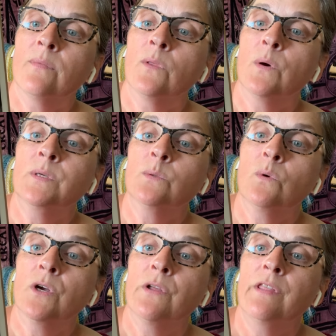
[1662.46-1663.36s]
Those
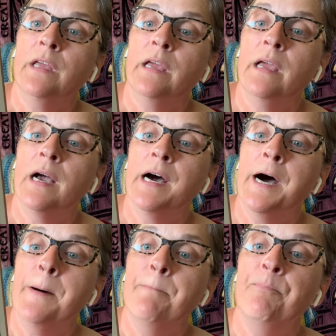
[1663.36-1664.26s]
were the,
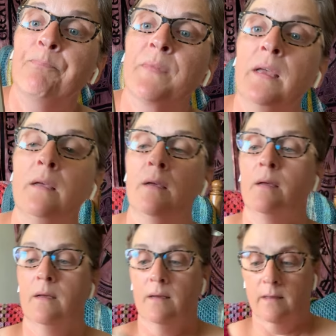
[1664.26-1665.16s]
um,
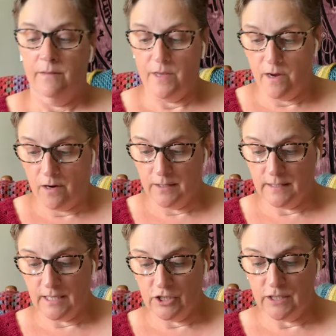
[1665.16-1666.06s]
the yarns
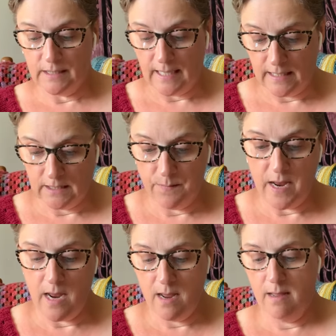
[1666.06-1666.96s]
that she sent
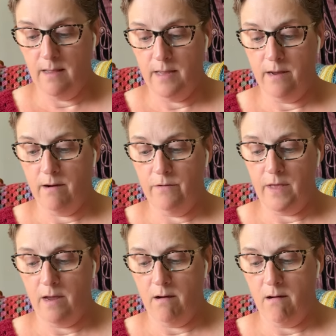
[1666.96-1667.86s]
me. Here
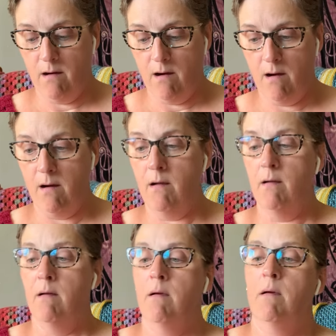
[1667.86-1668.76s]
they are
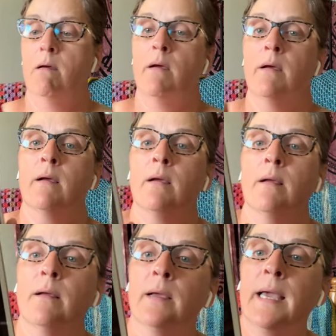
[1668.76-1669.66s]

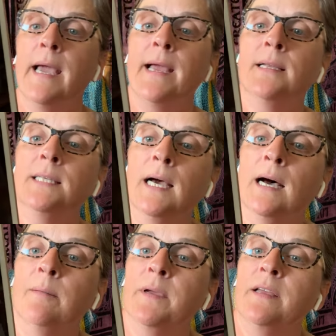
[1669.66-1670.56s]
caked
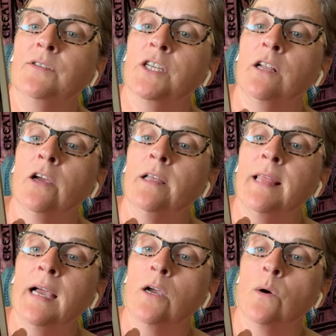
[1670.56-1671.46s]
up. It gives you, look at
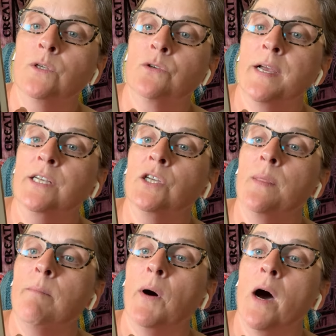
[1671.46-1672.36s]
that Ghost Ranch on
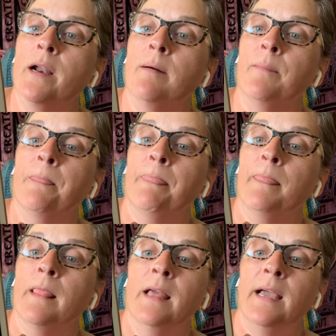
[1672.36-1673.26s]
the bottom.
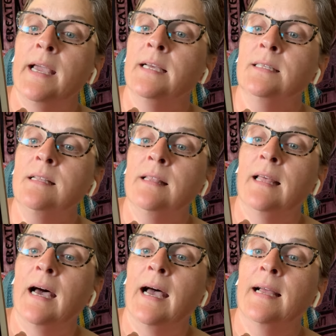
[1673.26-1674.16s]
Isn't
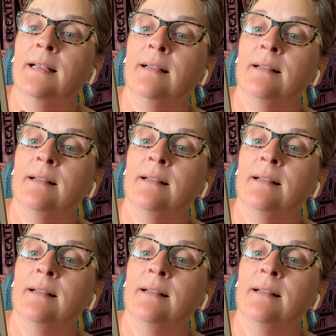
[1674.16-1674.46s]
that,